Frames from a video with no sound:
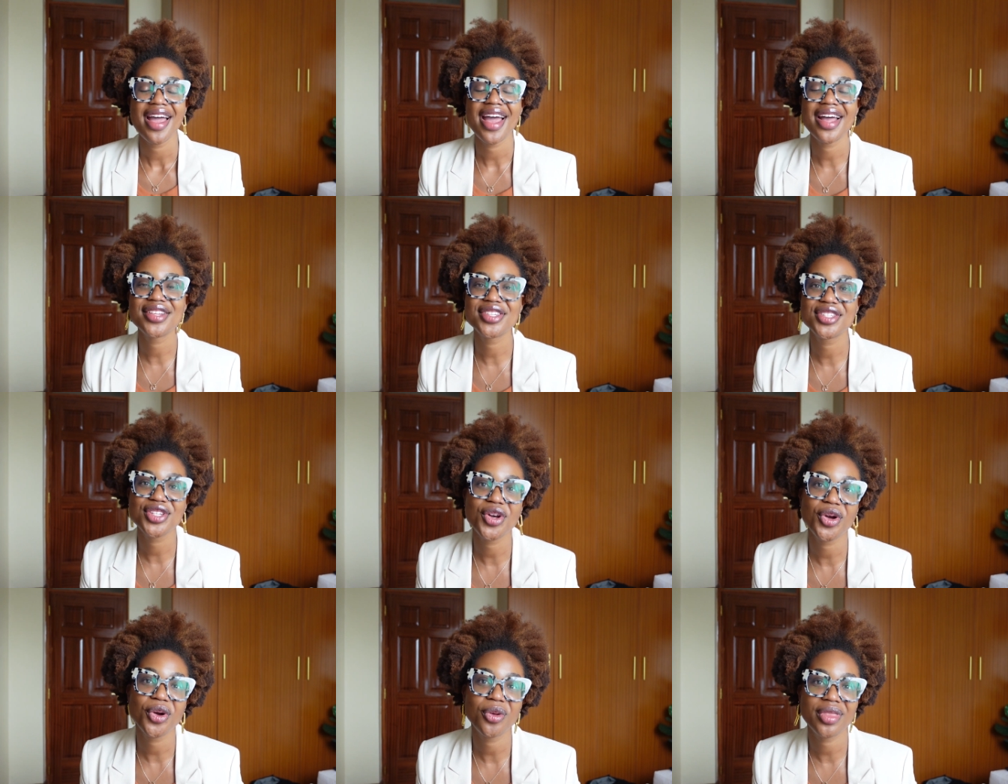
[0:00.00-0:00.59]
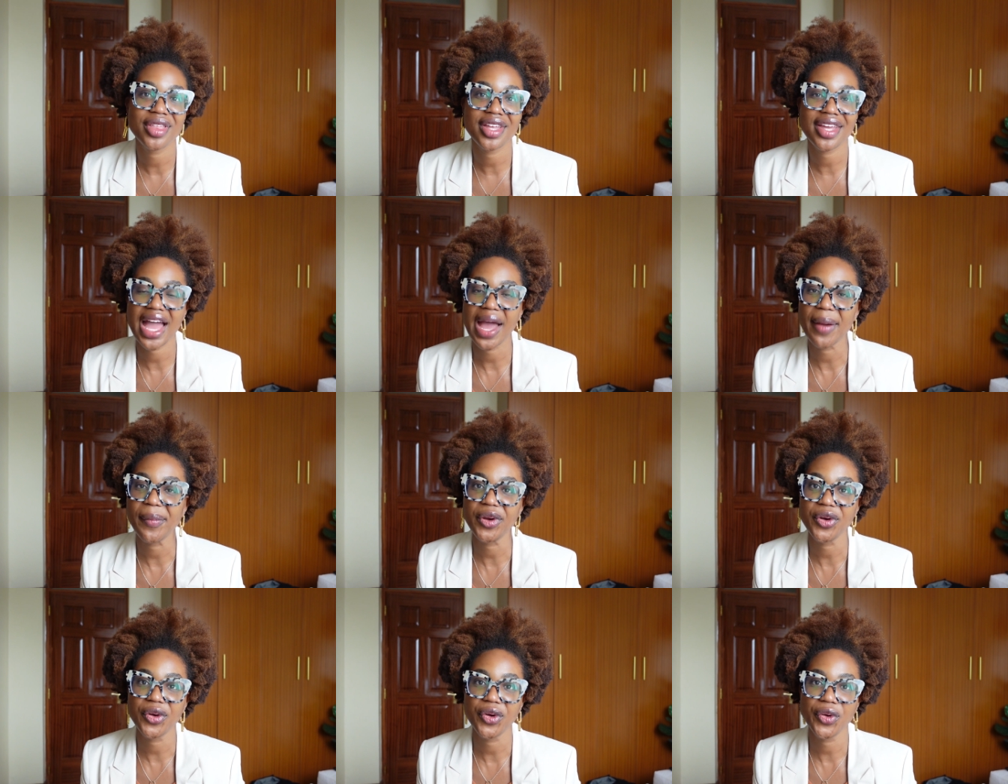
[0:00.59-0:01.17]
And so the
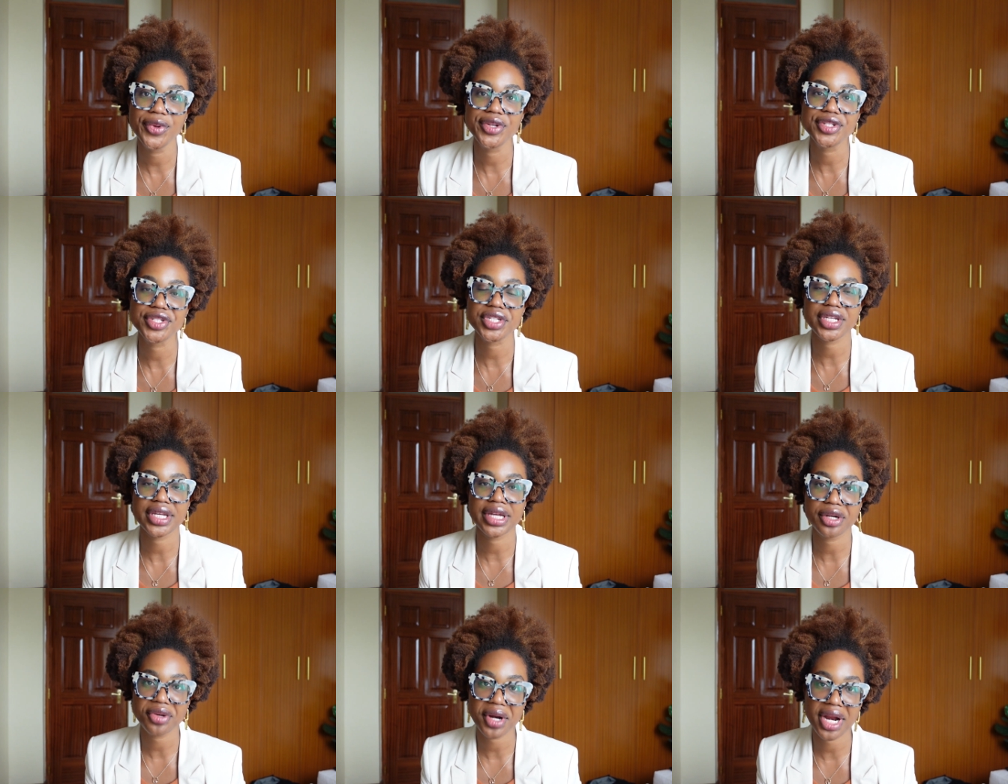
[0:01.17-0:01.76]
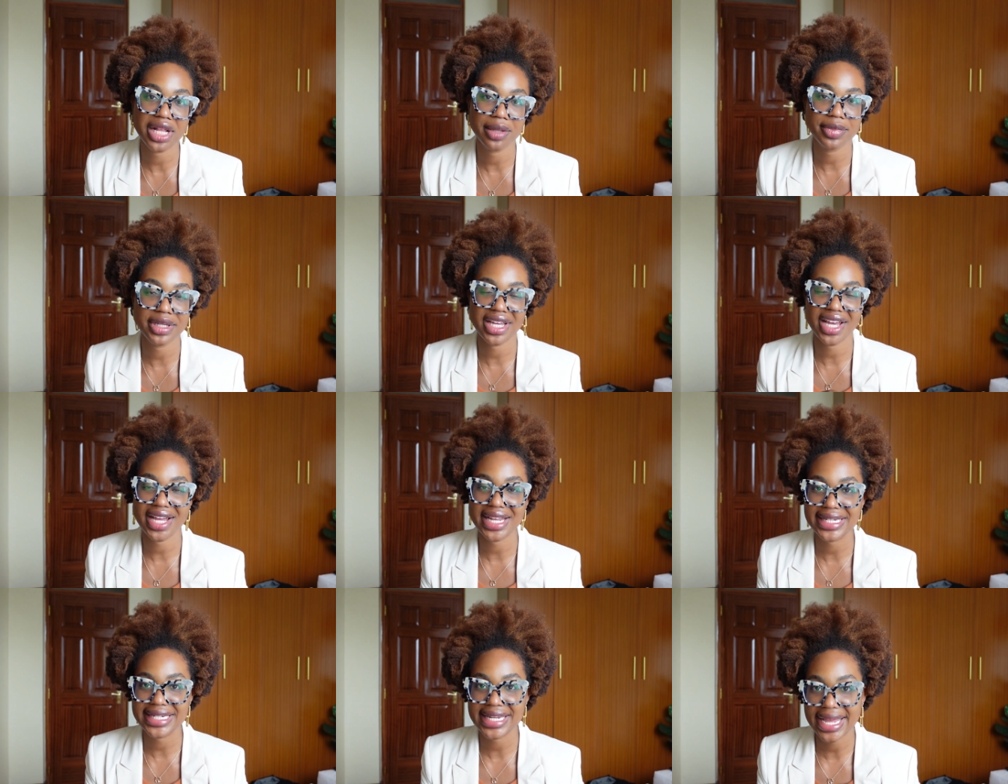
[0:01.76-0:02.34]
cabin crew is just incredibly
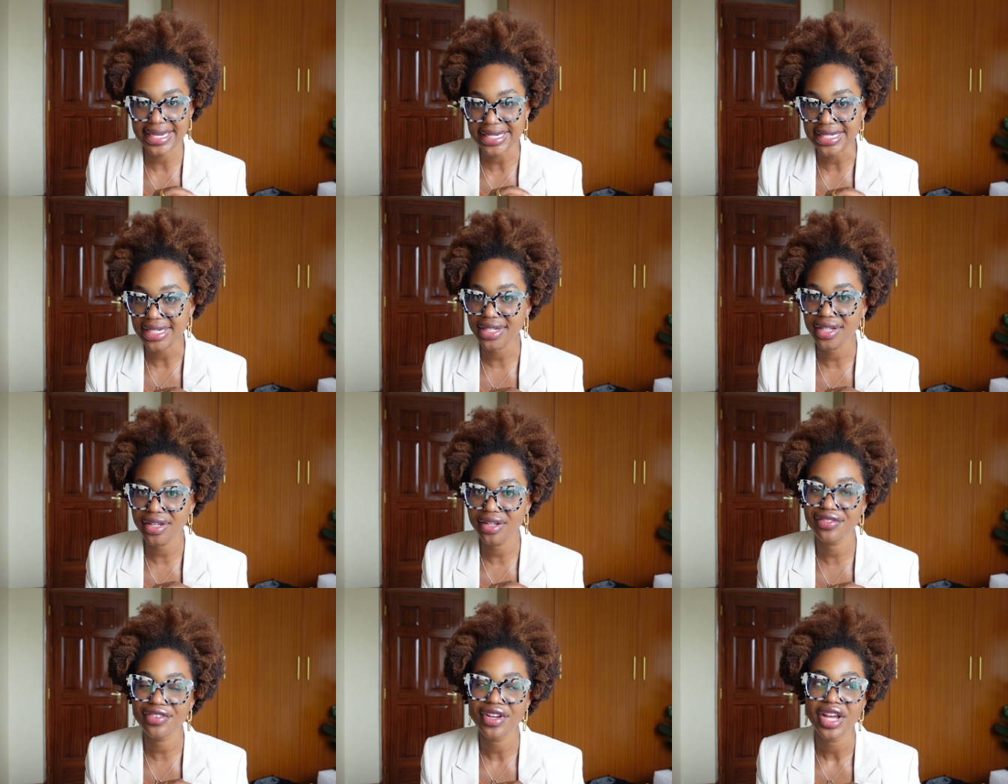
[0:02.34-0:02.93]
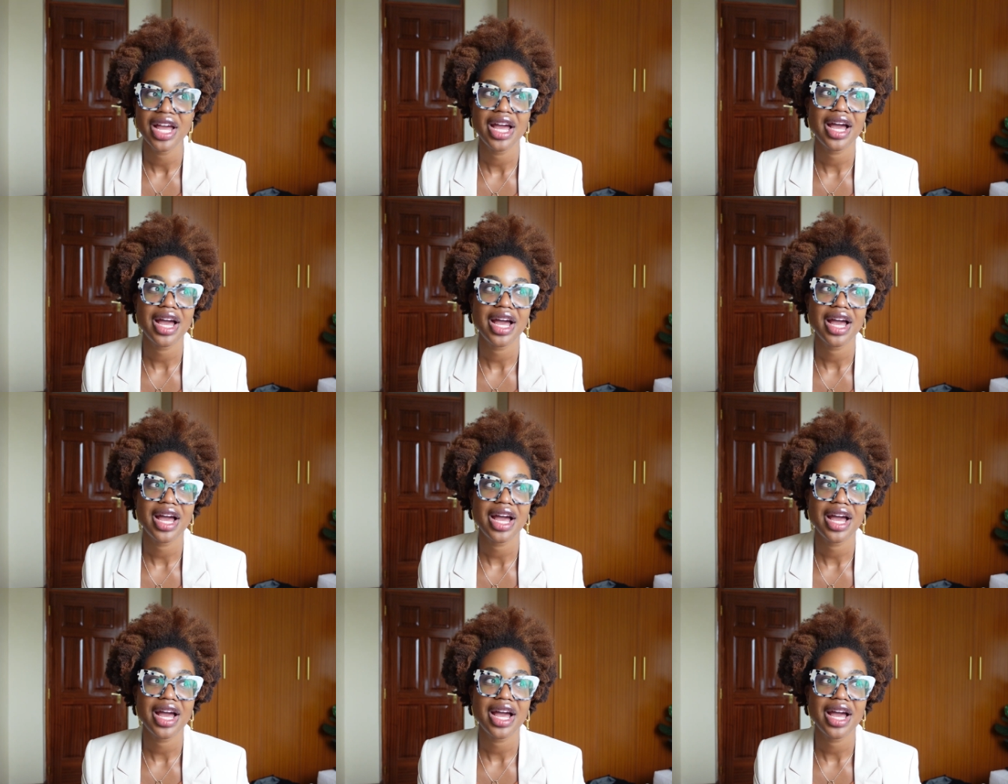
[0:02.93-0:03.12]
attentive,